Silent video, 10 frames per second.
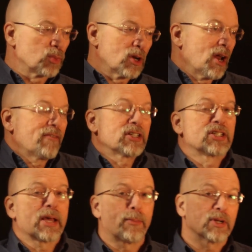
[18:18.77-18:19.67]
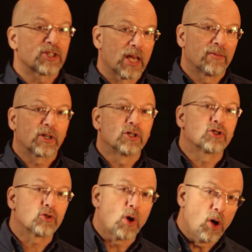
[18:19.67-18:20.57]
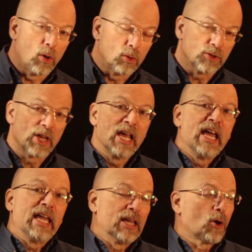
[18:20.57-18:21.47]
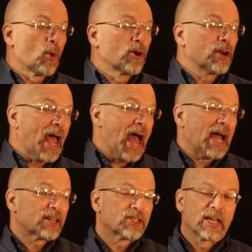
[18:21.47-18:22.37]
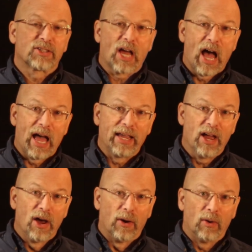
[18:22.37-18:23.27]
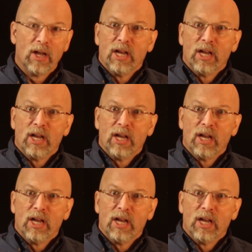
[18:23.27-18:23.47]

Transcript: We don't have a separate set of controls in order to access I.O.